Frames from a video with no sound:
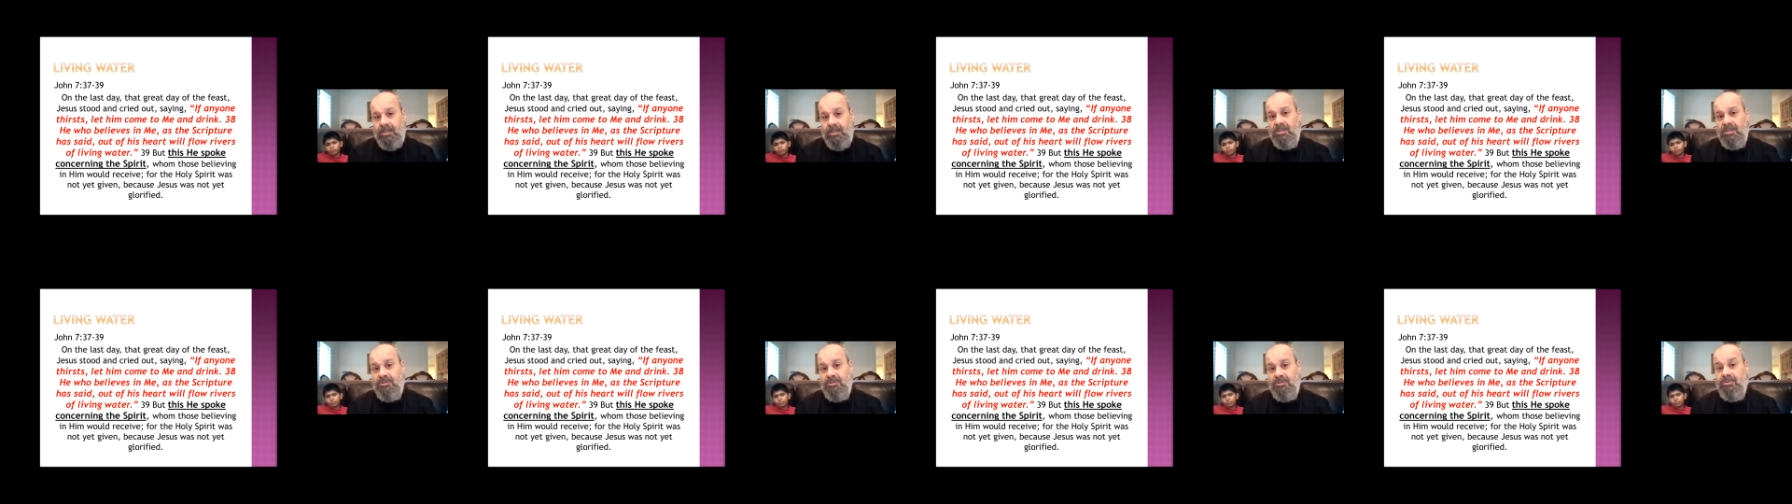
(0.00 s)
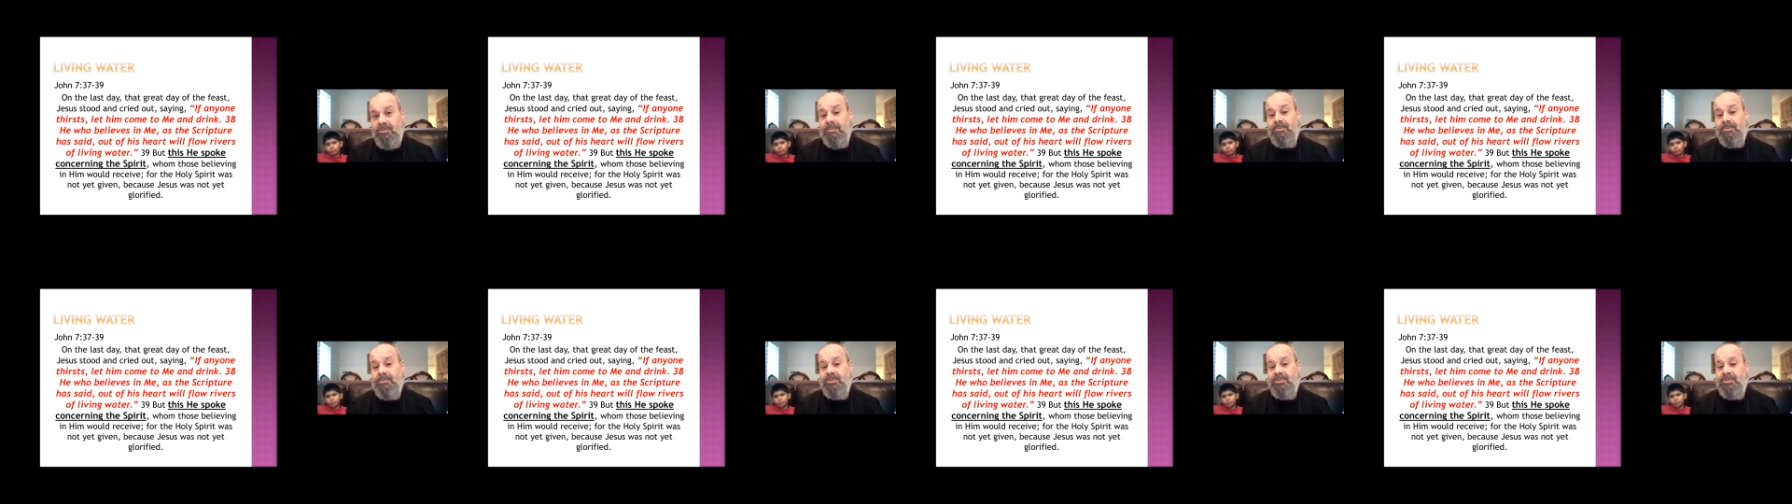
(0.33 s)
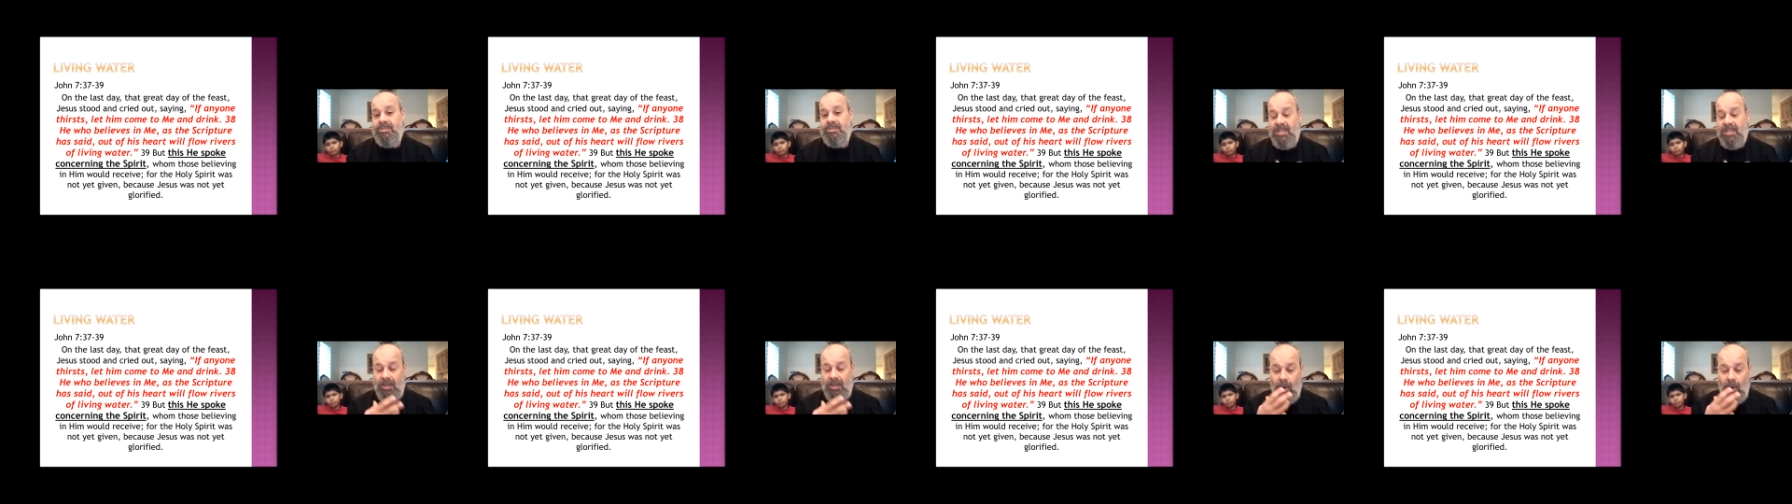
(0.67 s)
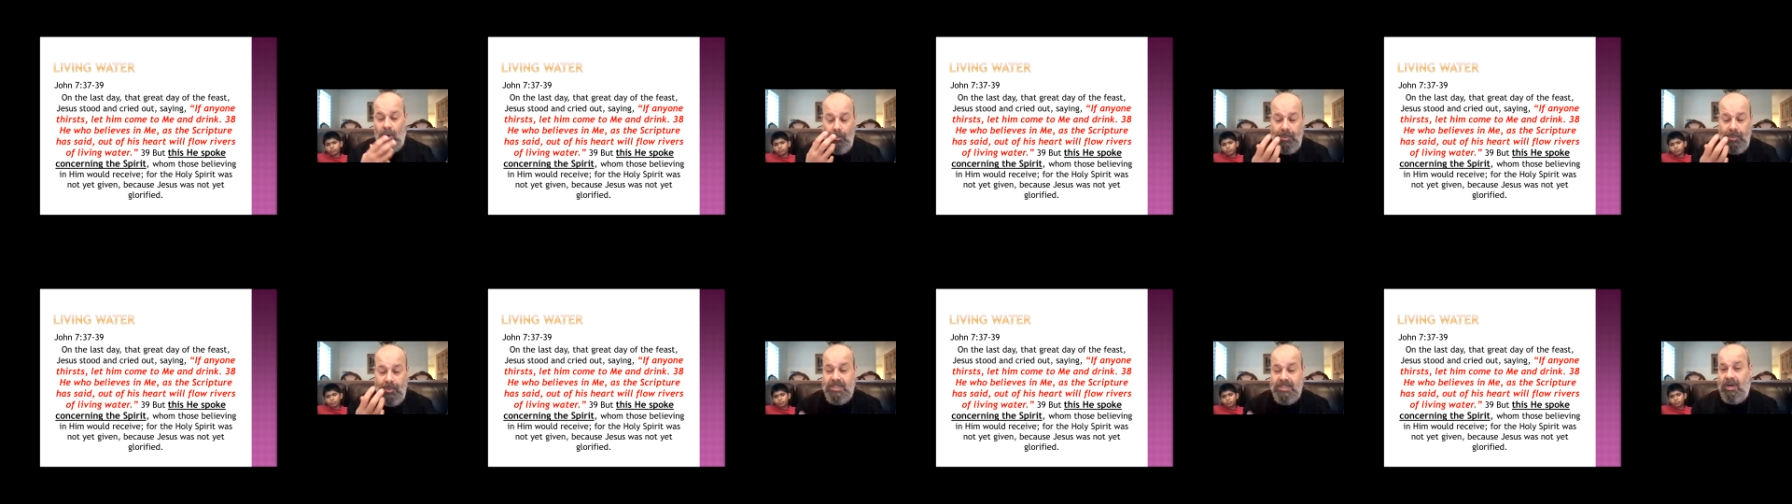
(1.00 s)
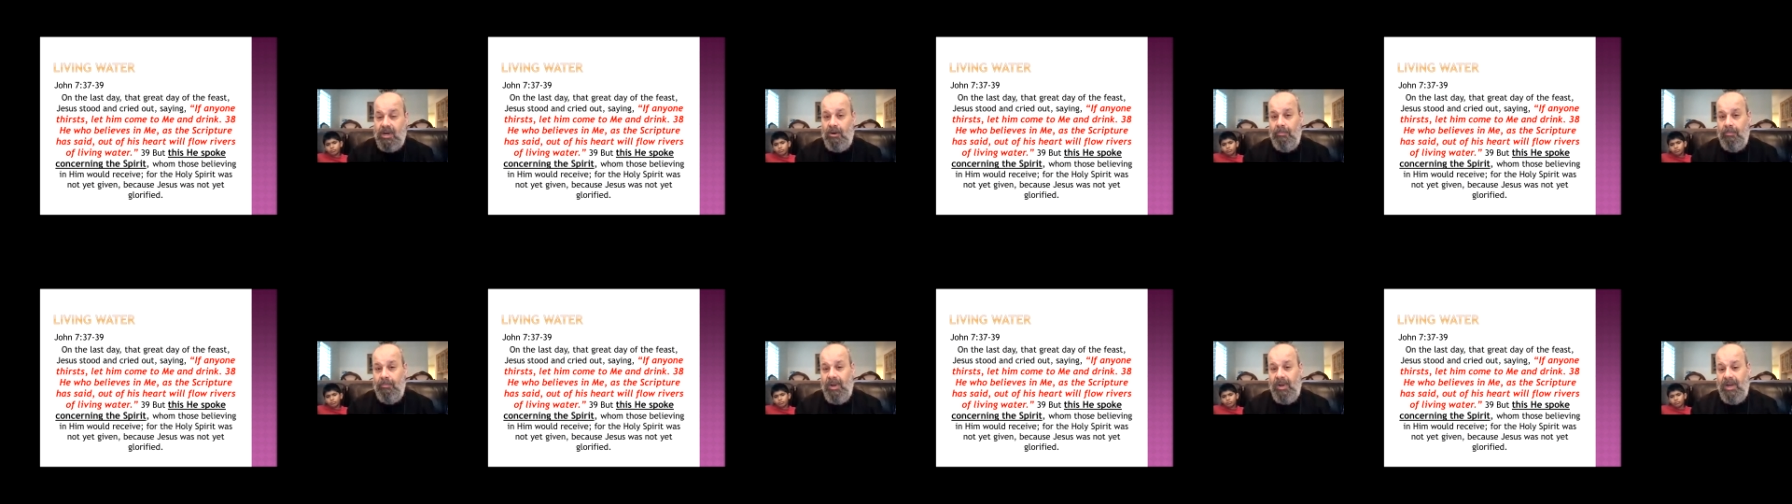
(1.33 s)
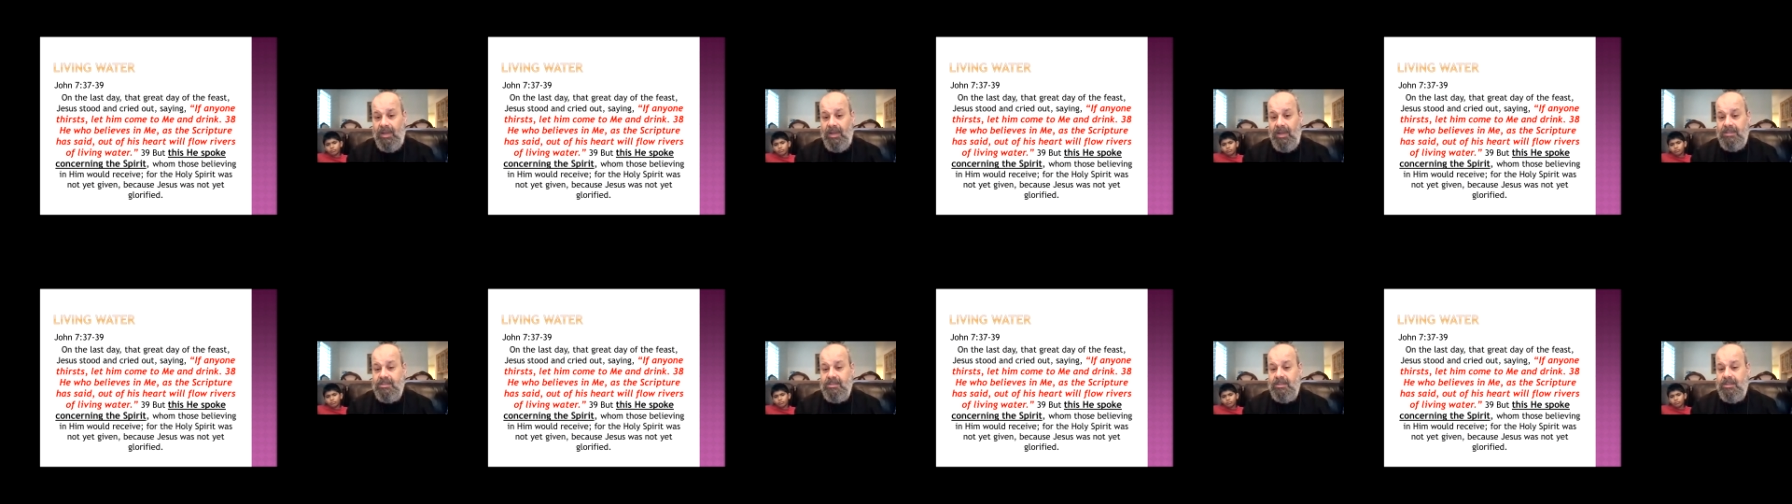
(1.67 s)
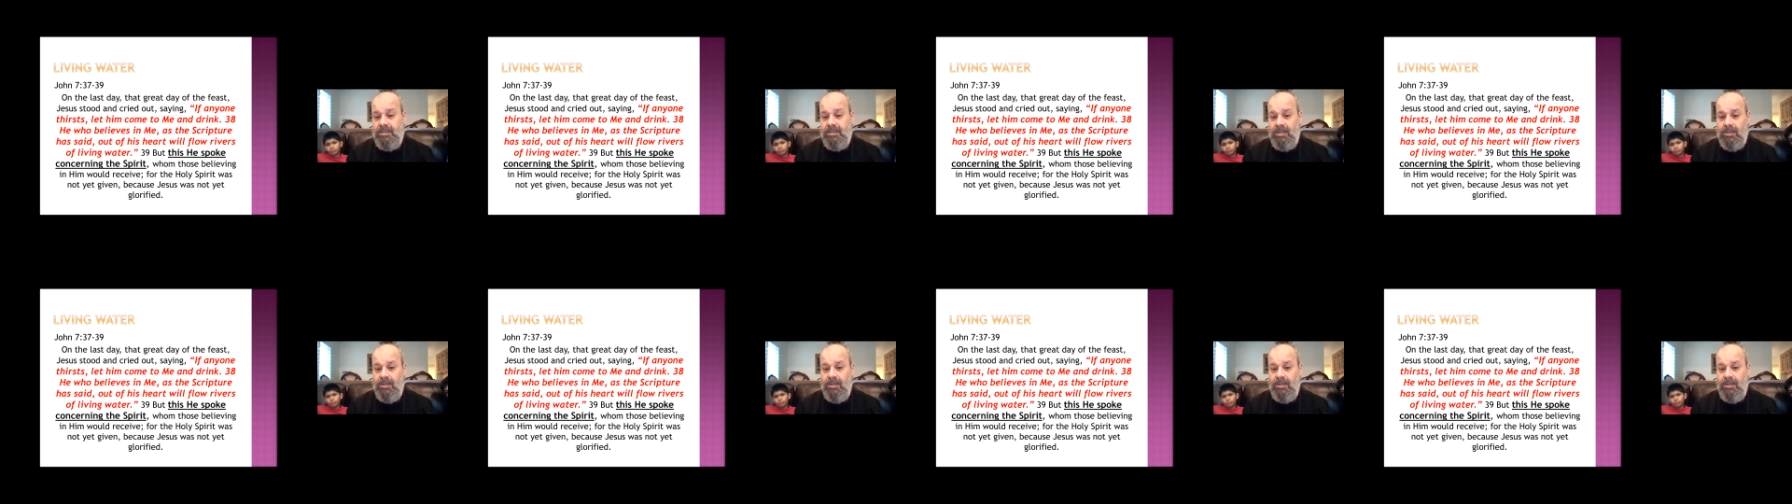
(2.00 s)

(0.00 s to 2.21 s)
the, scriptures and opens our minds